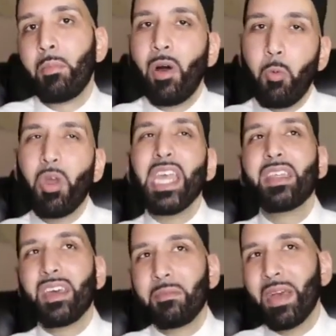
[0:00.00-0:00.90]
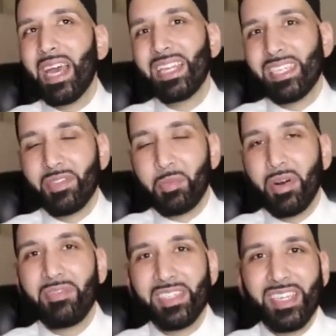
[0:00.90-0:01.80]
But we, the companions of the
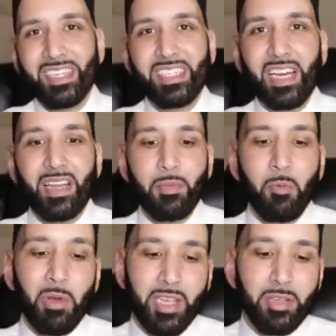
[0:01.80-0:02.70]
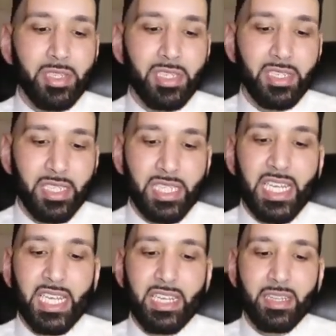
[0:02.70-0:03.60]
Prophet, we used to
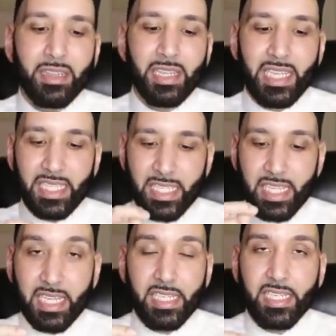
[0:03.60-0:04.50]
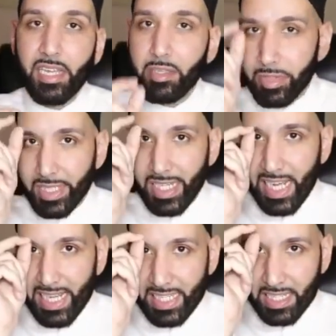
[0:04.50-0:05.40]
see these sins that you
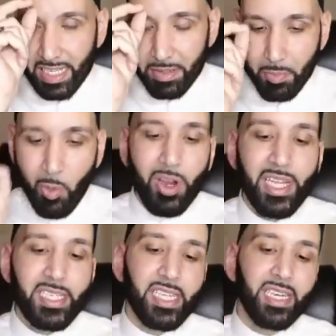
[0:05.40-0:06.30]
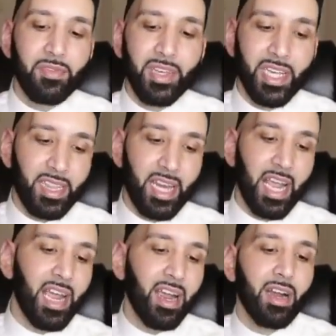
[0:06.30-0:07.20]
see as more insignificant than
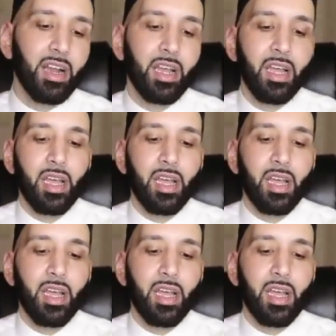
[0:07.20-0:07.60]
a hair.